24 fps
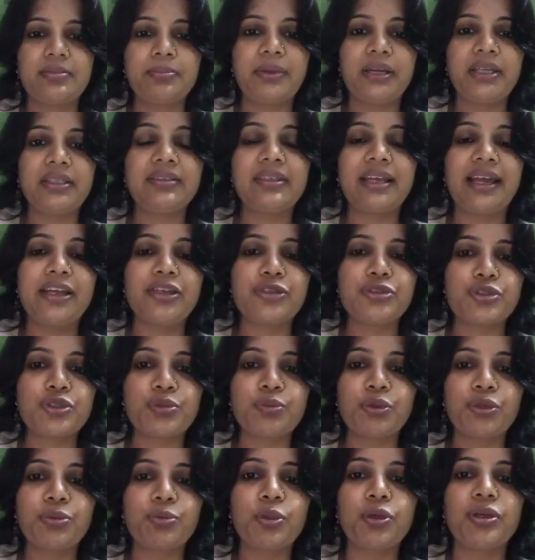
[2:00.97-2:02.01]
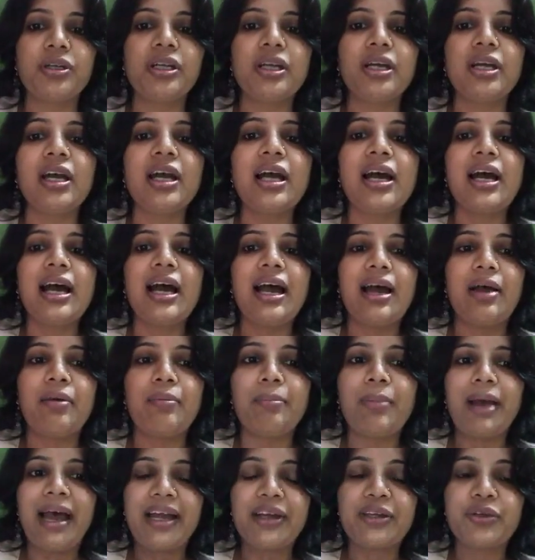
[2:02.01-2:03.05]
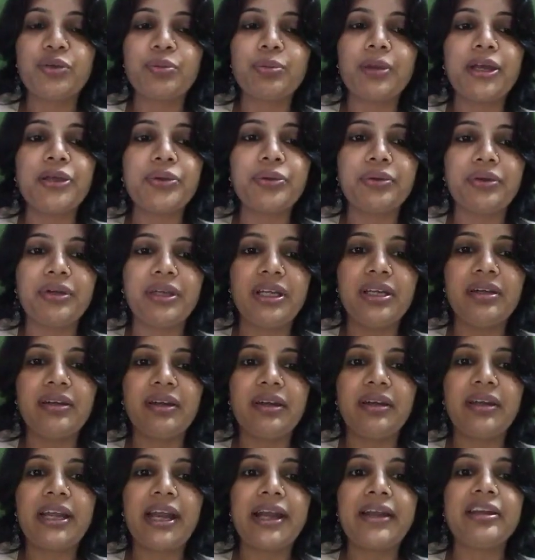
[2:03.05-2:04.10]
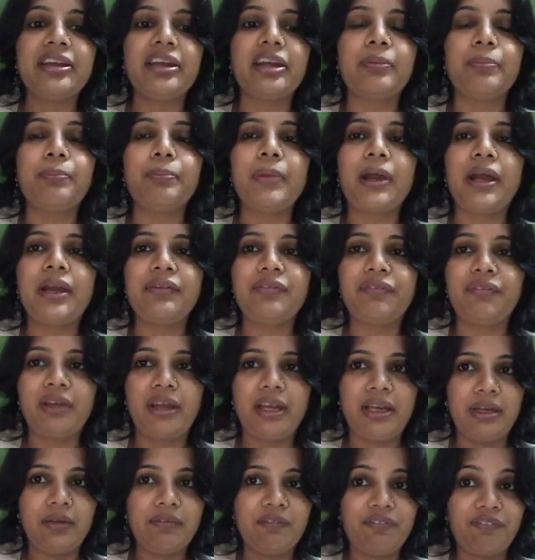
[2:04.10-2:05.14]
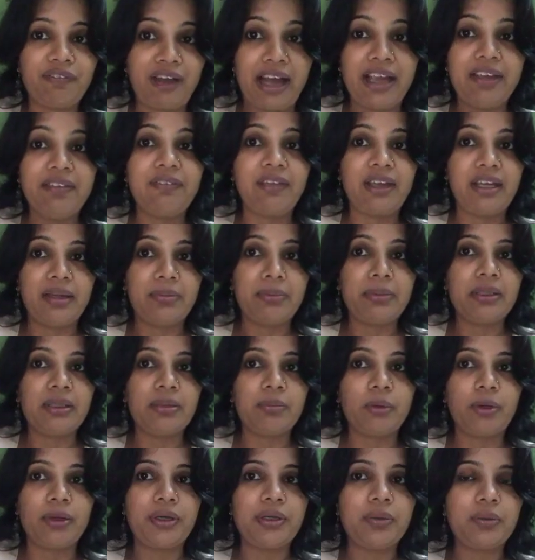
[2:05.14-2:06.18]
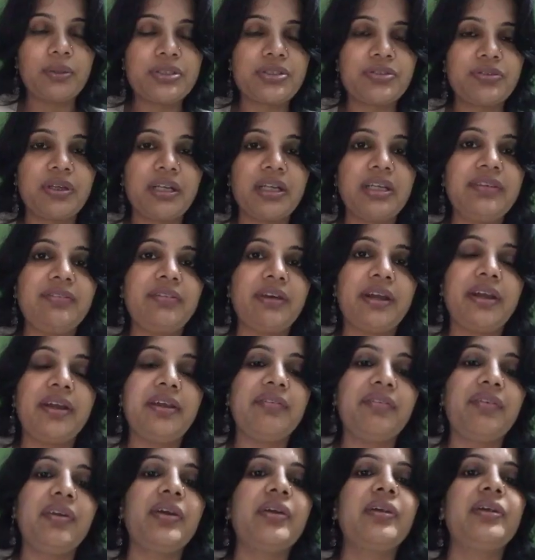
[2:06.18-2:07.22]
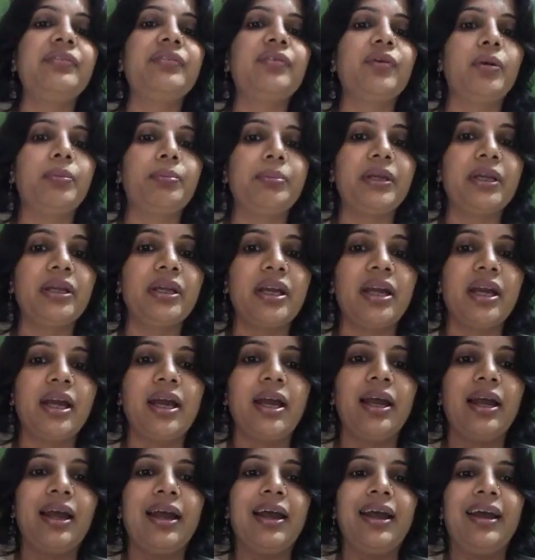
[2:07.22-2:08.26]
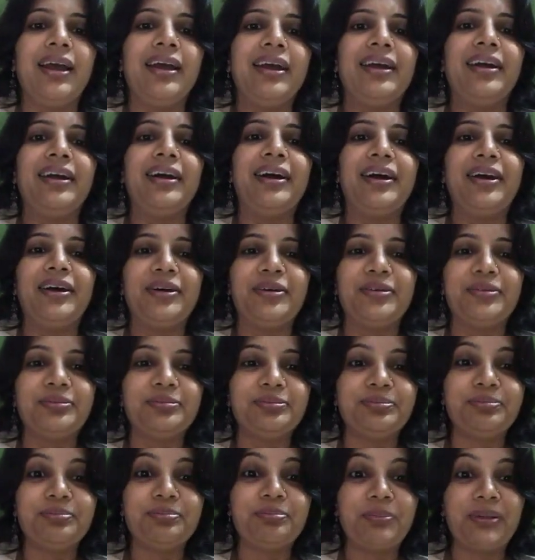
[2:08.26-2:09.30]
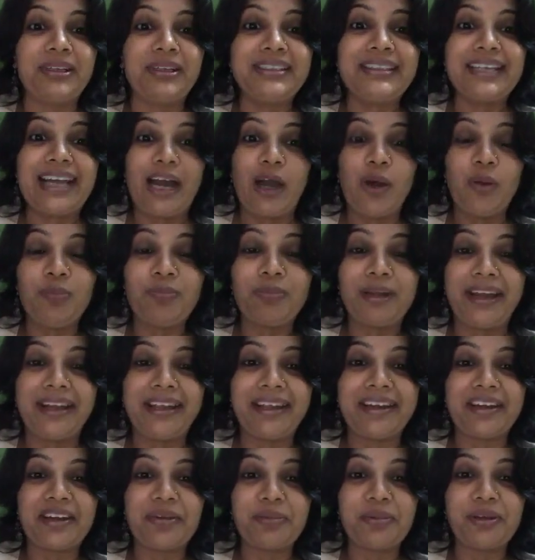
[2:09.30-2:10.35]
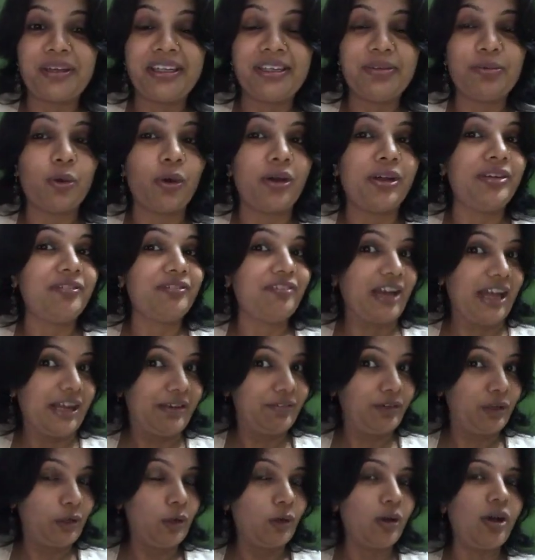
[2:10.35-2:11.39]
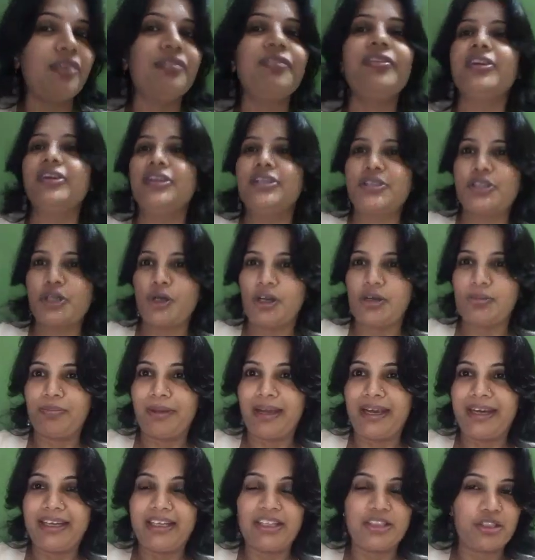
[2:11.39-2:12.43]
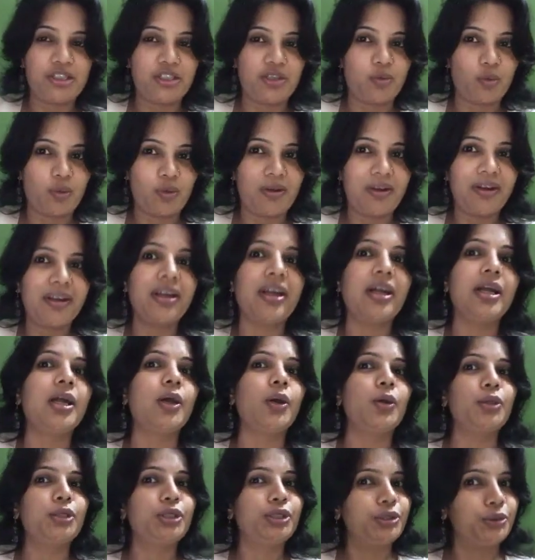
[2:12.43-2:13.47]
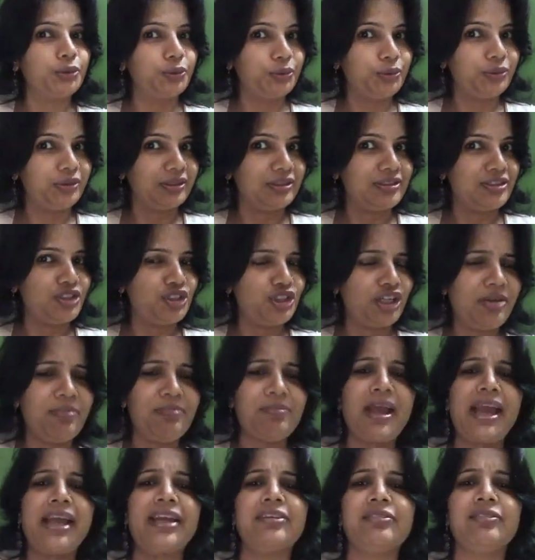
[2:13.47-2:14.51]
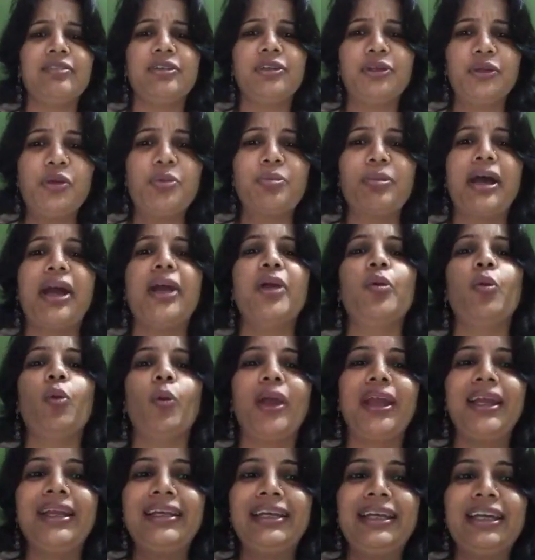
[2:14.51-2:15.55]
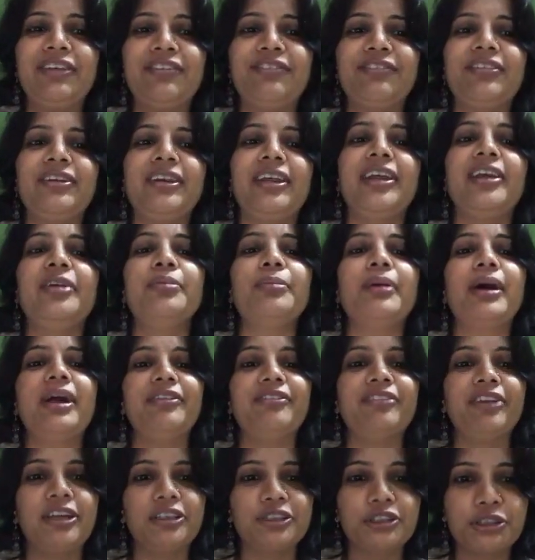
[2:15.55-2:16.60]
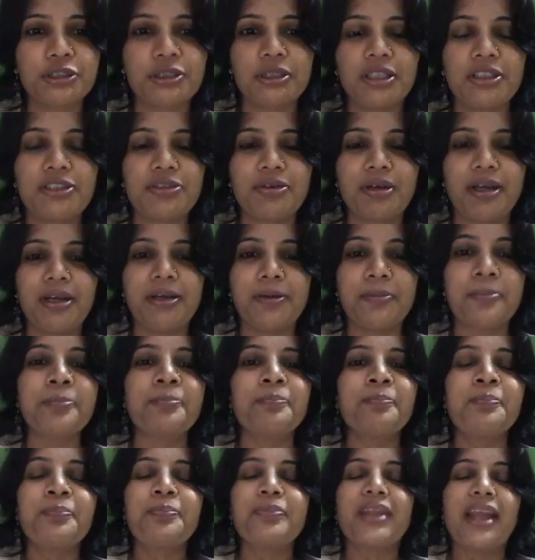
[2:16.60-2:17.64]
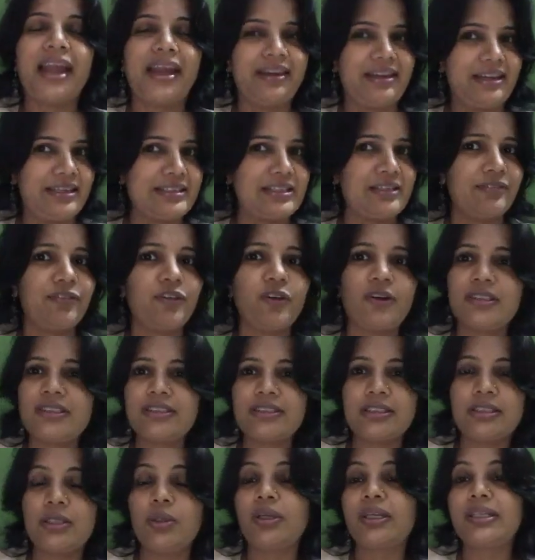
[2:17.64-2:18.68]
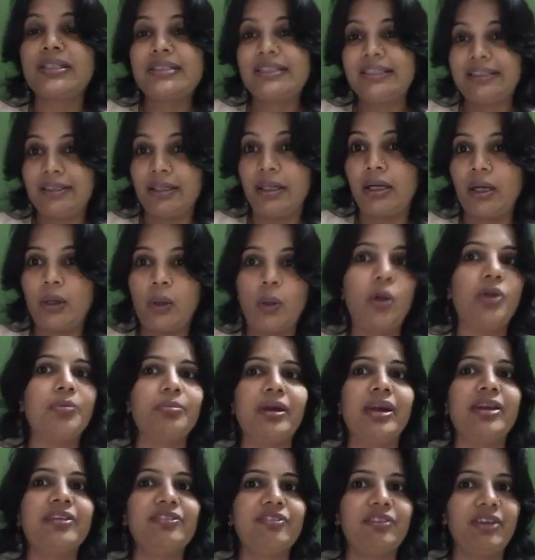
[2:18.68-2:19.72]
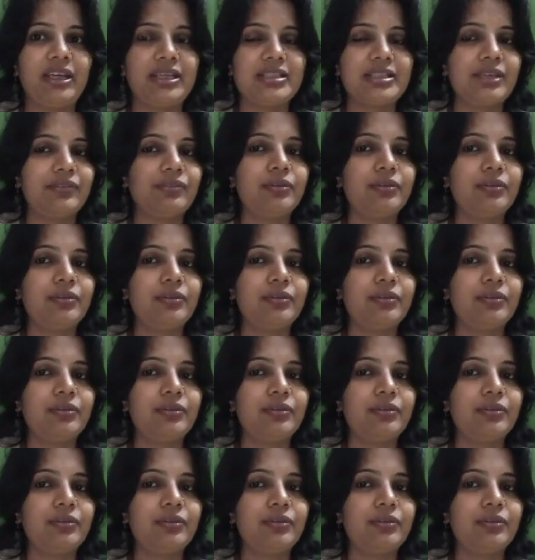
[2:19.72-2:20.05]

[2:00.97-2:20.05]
But thanks to Munmun, I'm back to my routine. Getting up at 5 a.m. in the morning was really very difficult for me. But now, I get up early morning, 5 o'clock, finish all my kitchen work, go to the gym and do my weightlifting, my functional training. And yes, of course, you can see the glow on my face.